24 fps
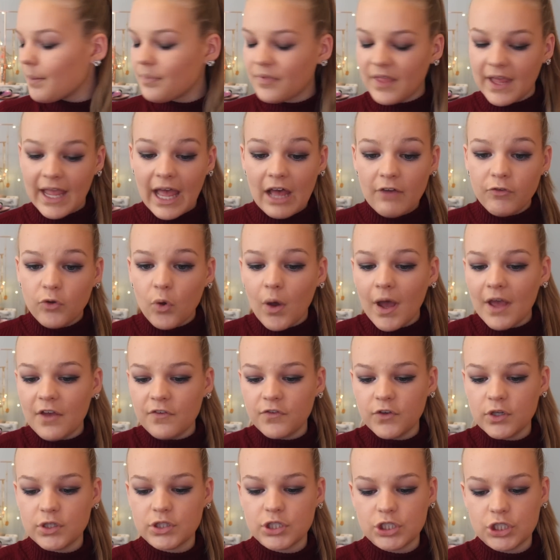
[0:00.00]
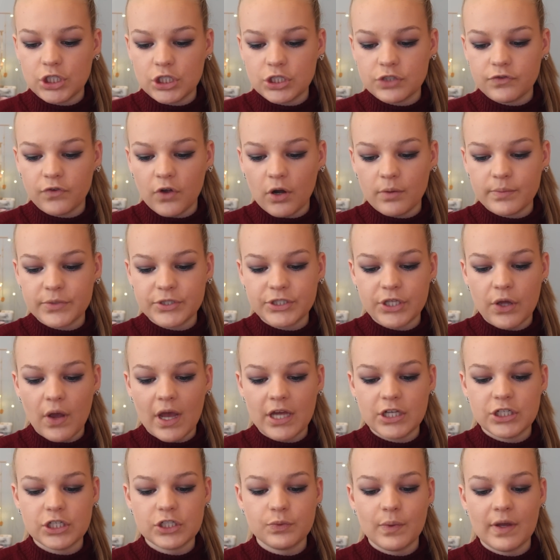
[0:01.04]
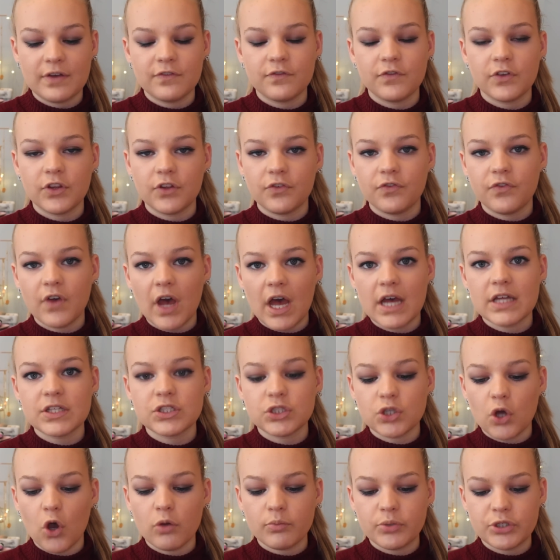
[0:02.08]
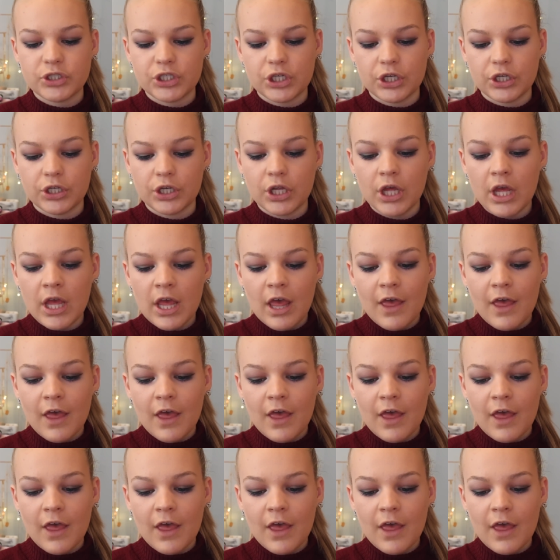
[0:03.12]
They have quite a few to choose from, so I just went for the first option